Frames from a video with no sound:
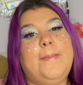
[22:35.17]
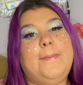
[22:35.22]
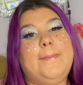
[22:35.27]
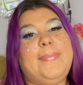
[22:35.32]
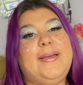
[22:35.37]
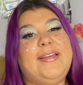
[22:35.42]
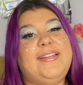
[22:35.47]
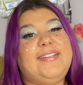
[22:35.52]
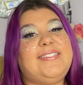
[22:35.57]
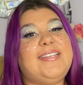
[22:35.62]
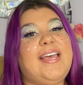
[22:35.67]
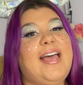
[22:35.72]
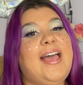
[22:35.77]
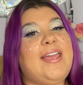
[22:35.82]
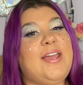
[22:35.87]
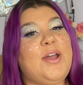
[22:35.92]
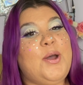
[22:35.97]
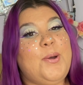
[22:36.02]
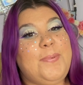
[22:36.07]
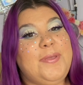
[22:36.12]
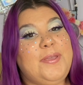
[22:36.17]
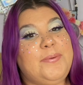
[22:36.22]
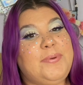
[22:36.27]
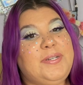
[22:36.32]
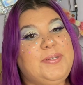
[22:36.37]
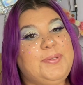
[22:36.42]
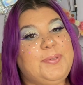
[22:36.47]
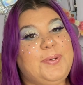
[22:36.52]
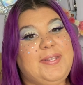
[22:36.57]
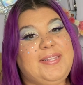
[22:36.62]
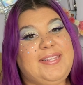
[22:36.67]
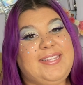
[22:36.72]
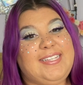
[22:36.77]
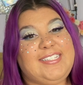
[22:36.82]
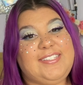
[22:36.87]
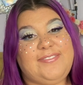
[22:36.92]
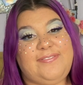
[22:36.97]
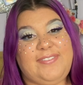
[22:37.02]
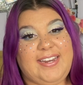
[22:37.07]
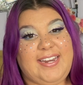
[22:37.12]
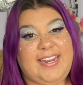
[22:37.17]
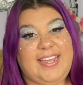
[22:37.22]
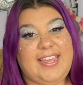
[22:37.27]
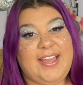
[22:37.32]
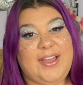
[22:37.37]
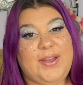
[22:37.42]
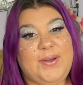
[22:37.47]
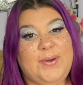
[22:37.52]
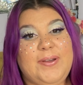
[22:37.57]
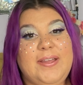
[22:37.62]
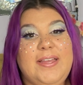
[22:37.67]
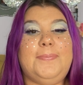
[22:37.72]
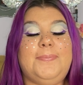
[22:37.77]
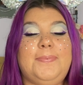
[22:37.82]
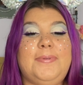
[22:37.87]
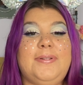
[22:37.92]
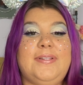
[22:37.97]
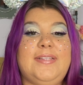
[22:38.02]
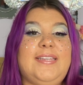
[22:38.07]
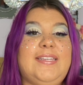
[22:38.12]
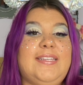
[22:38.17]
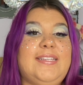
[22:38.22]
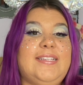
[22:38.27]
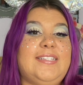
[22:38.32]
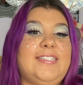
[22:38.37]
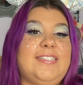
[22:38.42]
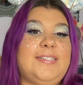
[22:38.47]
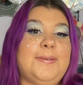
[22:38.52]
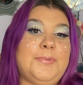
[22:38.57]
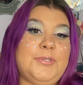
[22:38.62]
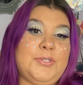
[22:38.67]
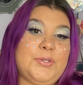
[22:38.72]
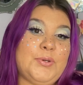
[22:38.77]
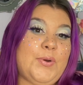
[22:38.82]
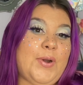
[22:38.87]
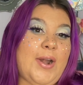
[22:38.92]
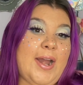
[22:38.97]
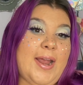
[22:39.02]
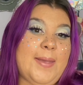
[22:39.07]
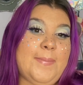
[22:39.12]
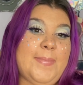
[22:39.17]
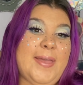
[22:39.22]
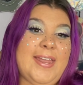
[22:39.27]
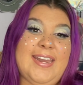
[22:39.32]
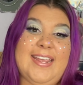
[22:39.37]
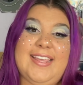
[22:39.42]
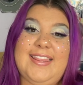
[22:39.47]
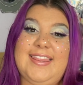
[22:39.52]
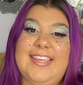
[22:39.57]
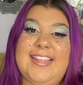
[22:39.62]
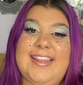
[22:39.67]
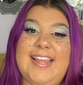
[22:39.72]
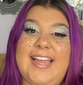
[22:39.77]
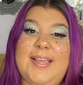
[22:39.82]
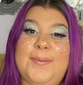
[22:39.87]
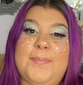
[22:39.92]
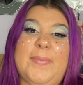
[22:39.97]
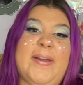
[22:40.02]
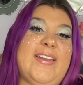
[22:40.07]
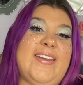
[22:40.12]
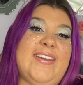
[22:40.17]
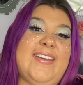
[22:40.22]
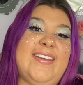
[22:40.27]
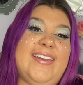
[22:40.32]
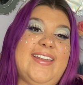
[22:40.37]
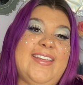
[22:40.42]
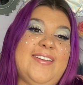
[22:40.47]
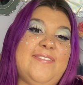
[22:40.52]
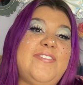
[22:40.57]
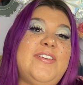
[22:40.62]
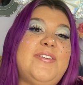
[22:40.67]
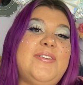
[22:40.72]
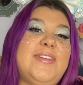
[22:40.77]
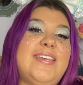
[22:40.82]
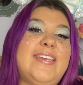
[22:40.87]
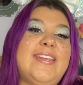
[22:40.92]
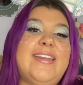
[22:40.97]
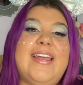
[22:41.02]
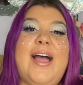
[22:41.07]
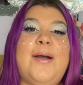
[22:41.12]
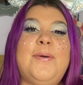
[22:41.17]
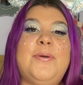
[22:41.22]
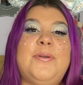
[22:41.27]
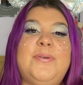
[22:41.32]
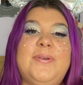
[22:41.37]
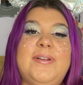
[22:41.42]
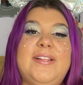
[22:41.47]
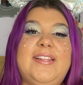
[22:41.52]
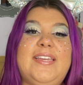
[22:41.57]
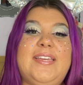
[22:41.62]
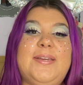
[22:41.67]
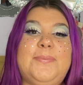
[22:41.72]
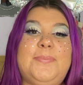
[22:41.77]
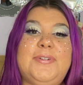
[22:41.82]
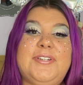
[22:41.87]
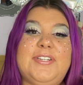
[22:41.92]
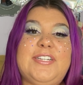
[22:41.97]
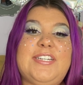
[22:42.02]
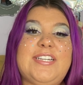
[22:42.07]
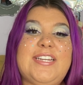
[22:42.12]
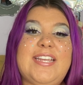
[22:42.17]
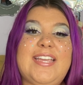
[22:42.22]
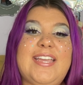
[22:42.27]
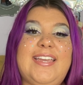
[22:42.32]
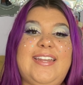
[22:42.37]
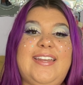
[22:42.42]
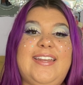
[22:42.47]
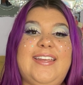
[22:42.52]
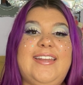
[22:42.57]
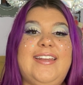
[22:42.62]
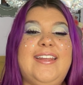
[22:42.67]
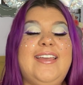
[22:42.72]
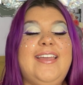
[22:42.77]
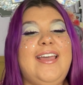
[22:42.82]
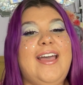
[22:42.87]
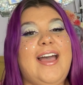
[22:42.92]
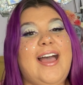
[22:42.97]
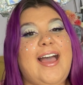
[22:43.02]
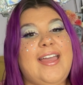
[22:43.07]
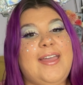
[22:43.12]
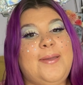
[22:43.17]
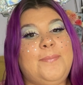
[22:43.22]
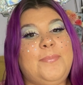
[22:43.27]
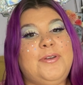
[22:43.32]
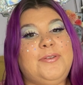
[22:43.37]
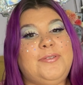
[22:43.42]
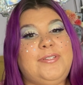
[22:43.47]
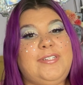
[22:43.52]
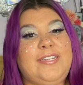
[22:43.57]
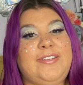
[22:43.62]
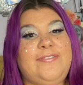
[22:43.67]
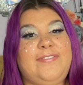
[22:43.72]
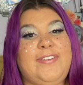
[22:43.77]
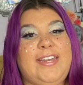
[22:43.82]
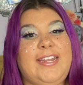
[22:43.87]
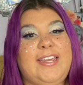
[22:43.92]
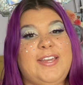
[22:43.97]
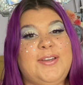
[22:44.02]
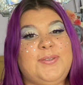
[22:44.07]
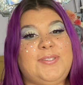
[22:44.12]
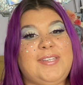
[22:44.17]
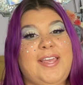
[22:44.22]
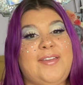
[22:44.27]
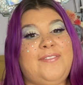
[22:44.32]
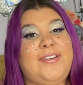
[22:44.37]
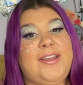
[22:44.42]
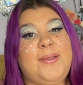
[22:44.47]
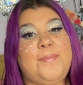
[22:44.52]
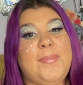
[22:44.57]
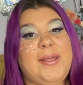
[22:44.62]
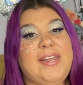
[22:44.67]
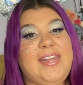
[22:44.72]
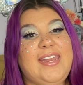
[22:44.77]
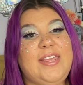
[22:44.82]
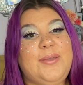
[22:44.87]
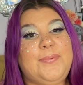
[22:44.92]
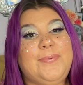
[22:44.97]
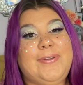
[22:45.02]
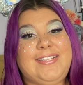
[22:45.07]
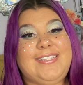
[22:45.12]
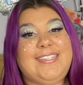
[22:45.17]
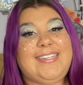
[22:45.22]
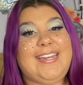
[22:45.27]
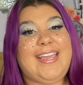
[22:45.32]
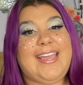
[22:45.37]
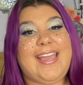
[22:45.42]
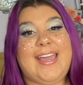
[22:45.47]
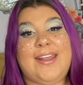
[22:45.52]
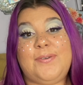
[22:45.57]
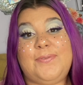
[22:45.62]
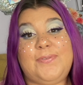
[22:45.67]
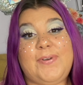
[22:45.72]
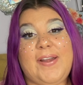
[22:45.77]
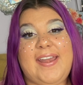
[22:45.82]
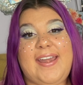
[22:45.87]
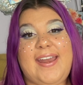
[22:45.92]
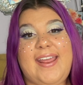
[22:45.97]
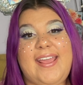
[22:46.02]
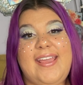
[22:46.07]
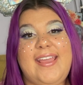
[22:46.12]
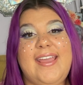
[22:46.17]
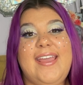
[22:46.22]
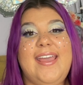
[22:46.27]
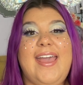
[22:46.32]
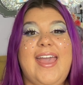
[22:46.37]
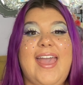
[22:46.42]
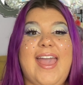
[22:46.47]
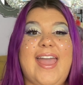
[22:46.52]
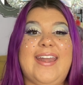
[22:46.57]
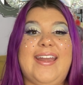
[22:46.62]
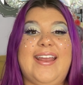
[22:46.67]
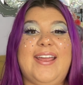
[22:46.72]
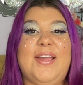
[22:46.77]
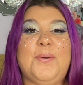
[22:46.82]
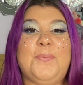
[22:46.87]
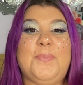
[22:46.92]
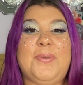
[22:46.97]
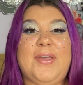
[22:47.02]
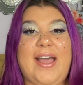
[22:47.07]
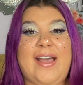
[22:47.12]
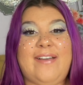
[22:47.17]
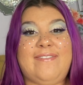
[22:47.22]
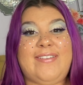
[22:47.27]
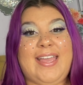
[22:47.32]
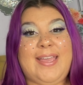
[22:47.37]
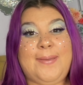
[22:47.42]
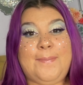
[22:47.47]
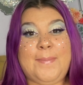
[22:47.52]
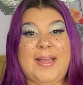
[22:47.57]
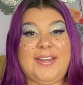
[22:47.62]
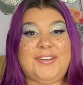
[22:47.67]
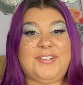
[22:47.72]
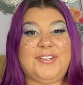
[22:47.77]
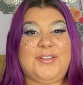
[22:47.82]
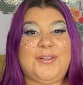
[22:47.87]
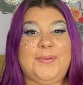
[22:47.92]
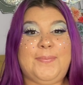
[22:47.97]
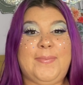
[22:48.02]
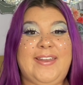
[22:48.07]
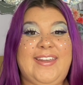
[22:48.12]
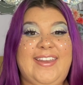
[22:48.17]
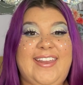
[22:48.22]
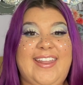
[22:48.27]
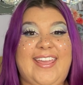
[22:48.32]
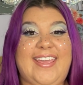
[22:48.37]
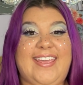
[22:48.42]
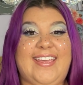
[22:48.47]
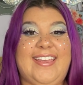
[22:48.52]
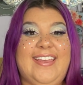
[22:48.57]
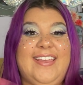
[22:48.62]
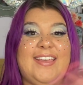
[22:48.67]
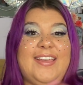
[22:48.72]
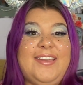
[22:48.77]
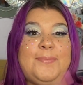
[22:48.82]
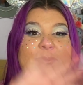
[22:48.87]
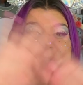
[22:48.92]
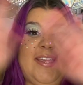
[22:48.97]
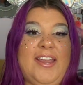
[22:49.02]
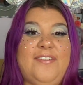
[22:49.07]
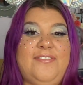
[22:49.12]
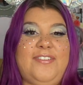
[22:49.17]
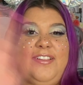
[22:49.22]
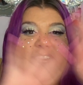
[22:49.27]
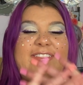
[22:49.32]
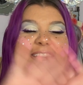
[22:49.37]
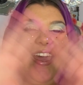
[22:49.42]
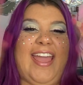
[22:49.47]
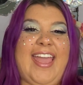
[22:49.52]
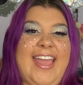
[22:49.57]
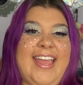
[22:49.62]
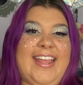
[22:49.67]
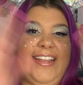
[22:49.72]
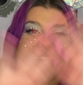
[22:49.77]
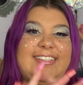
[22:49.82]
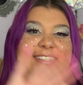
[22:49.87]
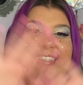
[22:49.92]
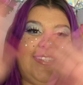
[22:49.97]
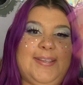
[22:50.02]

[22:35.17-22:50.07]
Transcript: But I hope you enjoyed this video. Please subscribe and hit the like button. If you did, I would really appreciate it. I am posting videos every Monday, Wednesday, and Friday, and I hope you have a magical Monday. Be careful of the ants.